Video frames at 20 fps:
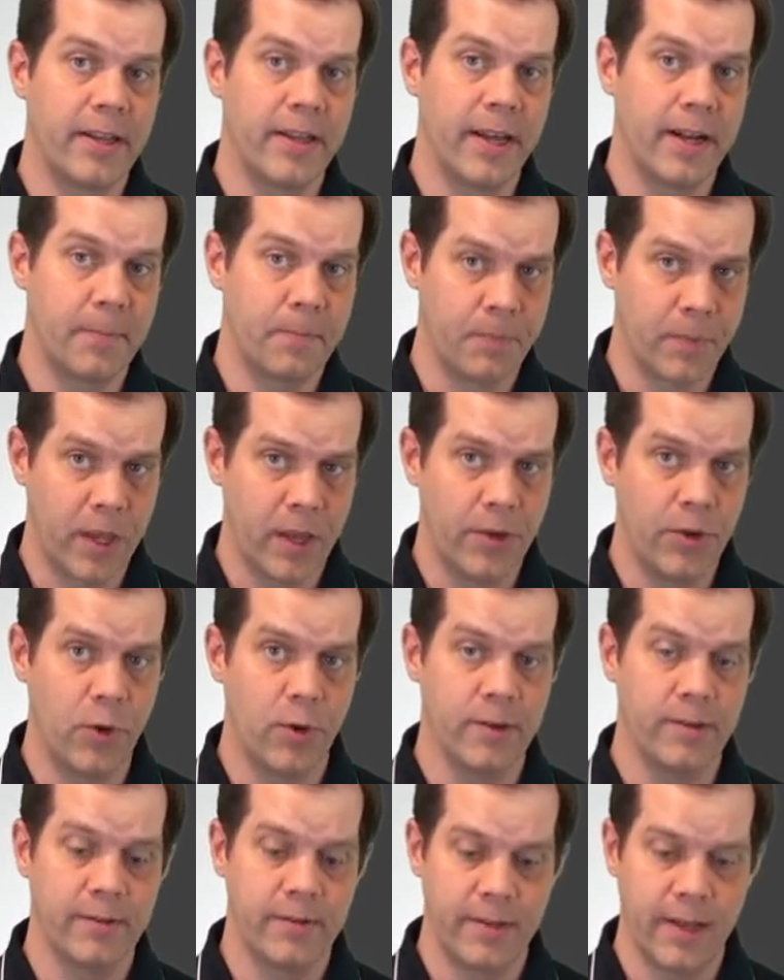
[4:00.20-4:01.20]
anything
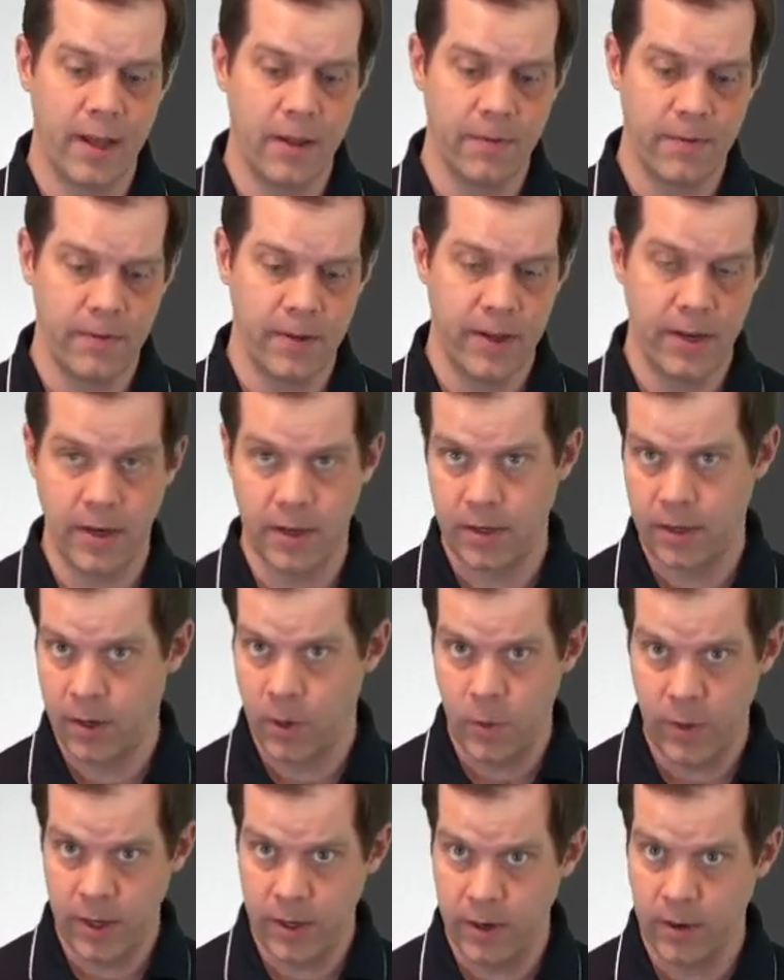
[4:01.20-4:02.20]
yourself in a
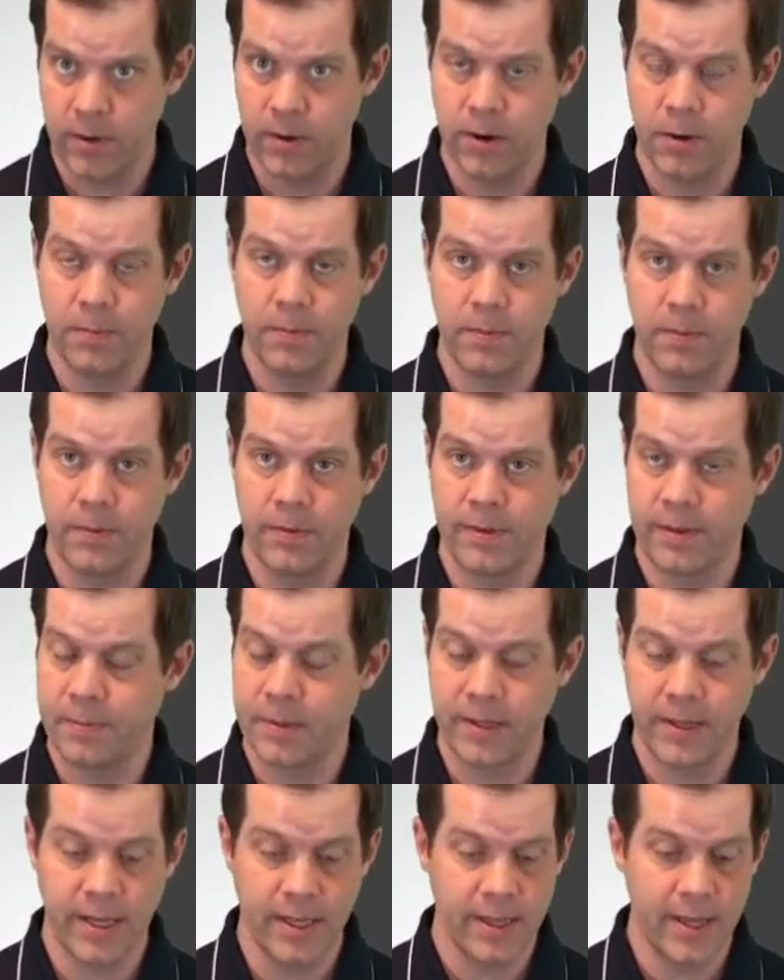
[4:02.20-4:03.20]
GUI or, or
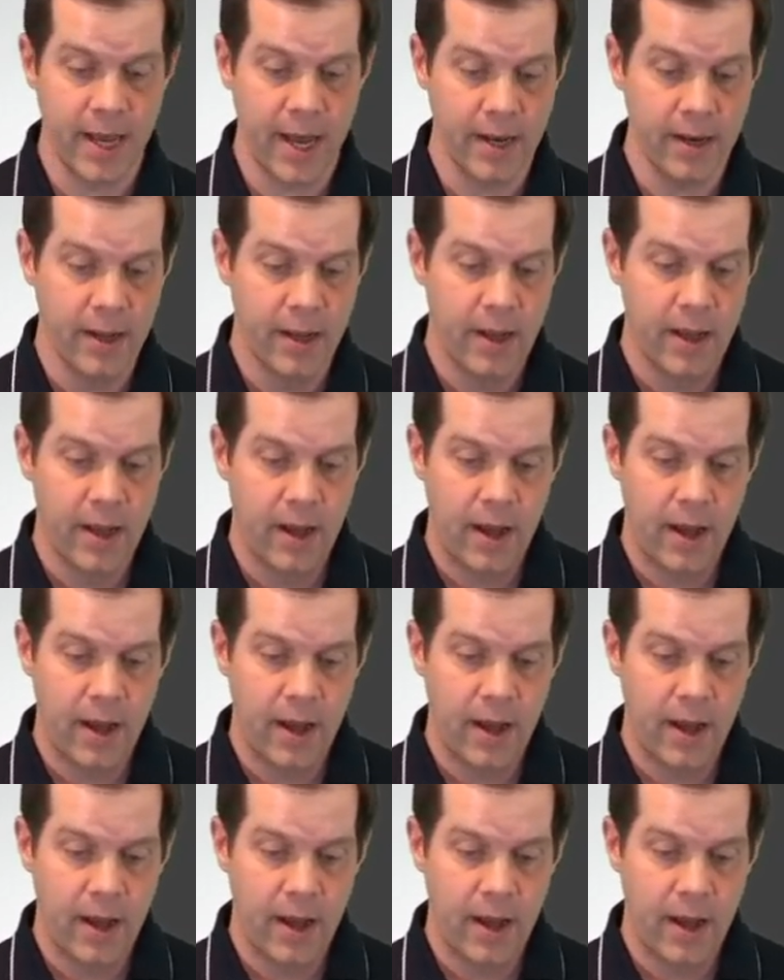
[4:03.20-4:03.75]
something like that.